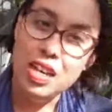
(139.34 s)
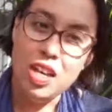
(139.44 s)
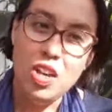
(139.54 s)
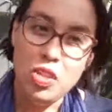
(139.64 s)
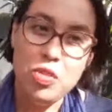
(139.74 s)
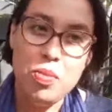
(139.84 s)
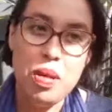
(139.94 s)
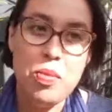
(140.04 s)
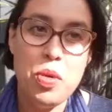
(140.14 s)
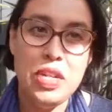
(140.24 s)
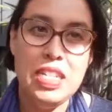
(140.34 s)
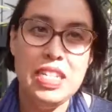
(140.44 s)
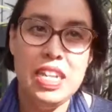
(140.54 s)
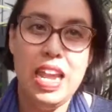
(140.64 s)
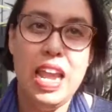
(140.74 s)
I got through my morning
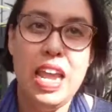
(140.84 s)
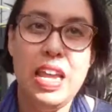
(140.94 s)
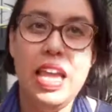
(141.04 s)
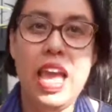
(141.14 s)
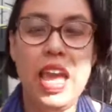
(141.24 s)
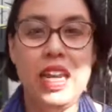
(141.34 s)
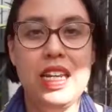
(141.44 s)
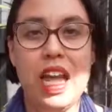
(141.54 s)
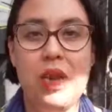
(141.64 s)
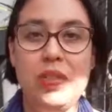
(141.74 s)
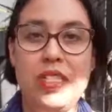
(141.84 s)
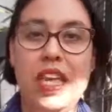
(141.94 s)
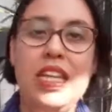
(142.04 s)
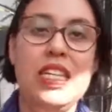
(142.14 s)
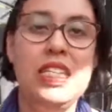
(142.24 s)
today, and I was
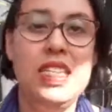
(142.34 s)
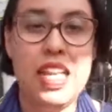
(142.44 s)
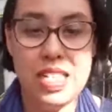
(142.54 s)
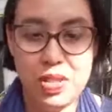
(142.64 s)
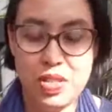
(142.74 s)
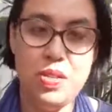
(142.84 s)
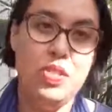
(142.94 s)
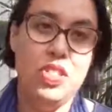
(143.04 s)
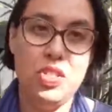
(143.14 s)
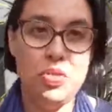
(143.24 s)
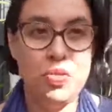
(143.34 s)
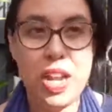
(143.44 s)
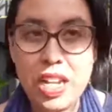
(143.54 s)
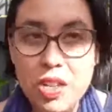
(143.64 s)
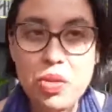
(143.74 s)
getting a sense as I was just
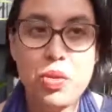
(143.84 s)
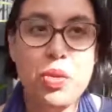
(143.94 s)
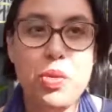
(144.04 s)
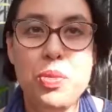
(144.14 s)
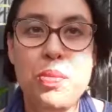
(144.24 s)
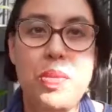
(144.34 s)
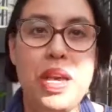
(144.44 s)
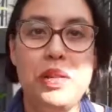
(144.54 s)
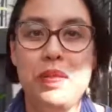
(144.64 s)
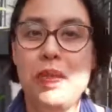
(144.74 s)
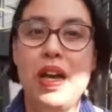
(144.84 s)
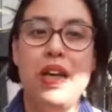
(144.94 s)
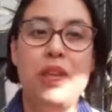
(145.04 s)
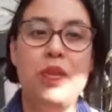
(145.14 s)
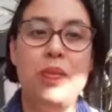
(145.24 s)
running through my
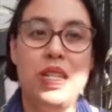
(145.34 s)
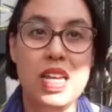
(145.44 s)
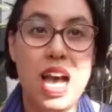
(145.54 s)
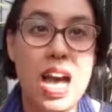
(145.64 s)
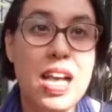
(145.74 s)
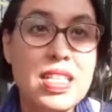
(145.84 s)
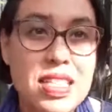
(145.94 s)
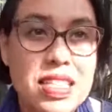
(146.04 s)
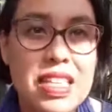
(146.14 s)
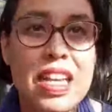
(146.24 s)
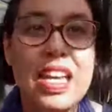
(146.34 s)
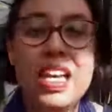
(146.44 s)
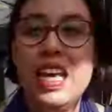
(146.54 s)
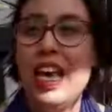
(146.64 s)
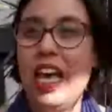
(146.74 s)
tasks
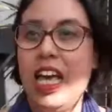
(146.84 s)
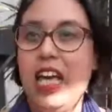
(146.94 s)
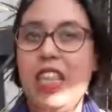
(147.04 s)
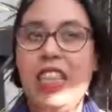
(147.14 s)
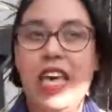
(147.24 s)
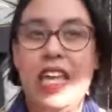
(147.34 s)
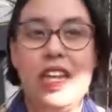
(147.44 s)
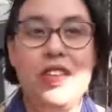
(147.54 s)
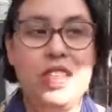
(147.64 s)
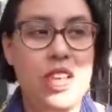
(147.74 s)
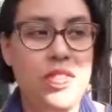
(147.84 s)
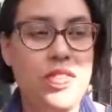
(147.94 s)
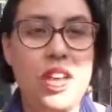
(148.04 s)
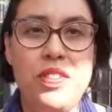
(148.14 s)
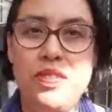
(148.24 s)
that
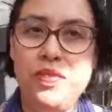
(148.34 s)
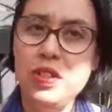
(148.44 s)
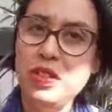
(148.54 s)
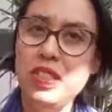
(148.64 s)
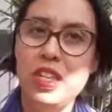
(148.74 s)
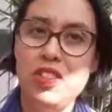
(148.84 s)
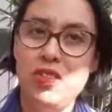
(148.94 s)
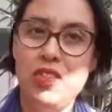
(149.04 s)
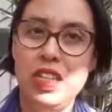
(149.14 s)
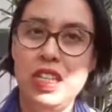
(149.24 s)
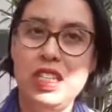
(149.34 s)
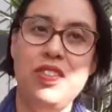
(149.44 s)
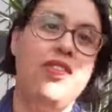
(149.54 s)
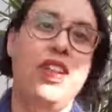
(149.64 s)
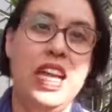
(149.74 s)
a real sense of feeling
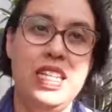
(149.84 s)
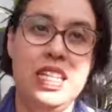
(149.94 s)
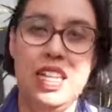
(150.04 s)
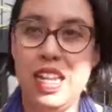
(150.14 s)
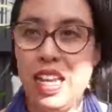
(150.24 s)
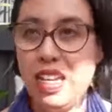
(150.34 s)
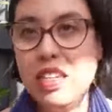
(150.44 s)
deflated, like,